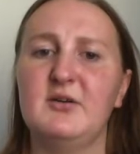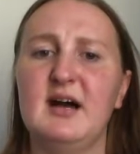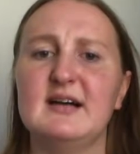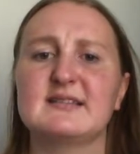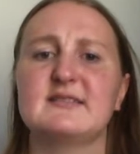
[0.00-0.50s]
you
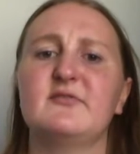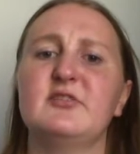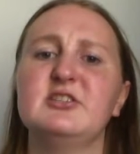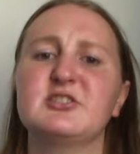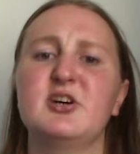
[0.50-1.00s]
asked. For
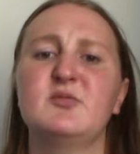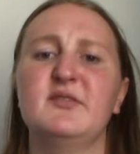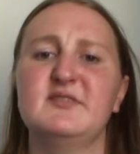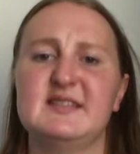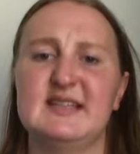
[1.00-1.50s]
each goal
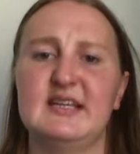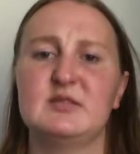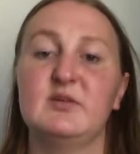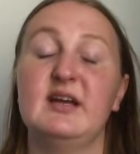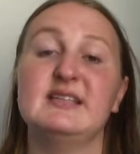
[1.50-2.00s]
we've set,
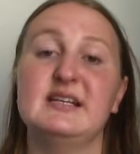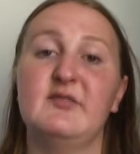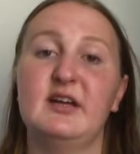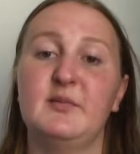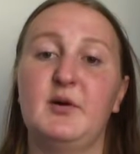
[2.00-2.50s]
we
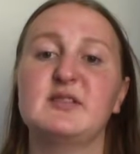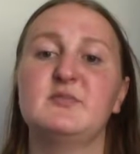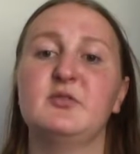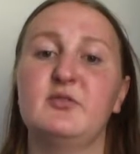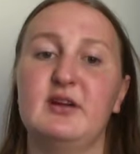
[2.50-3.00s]
identify the
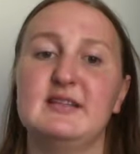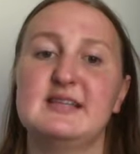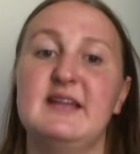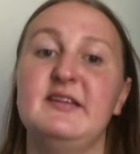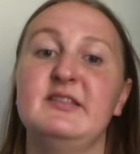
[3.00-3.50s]
possible threats
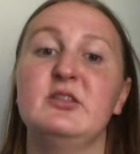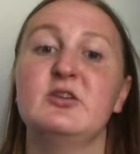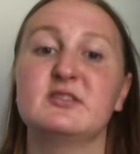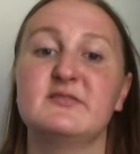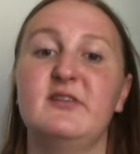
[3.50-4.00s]
and then
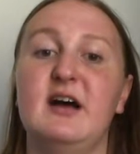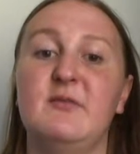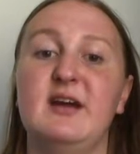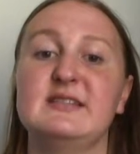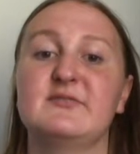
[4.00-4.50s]
look to find
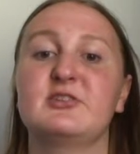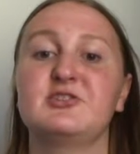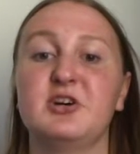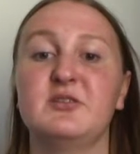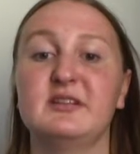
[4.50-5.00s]
ways of
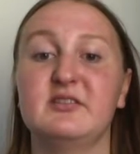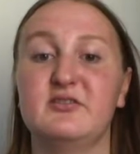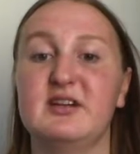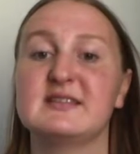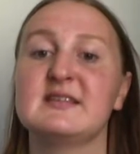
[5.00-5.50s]
controlling the
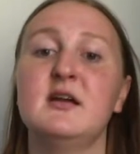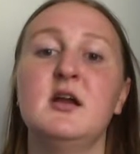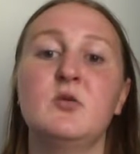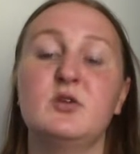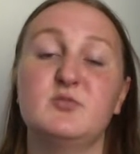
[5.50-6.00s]
threats,
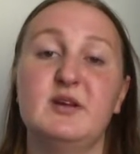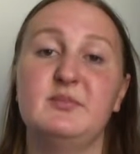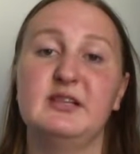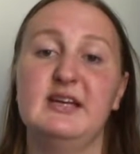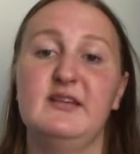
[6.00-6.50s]
which we
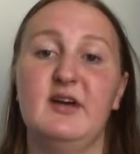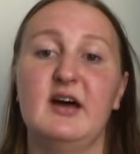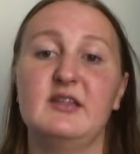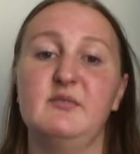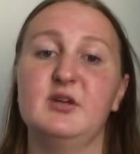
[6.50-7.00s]
believe
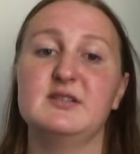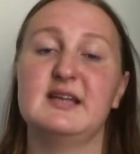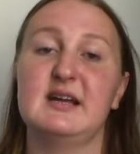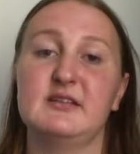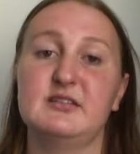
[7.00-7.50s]
are the most
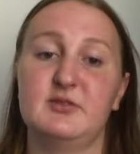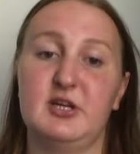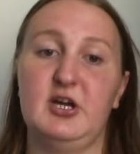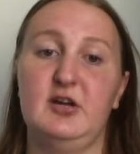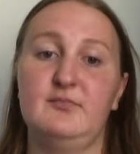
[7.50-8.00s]
likely to occur.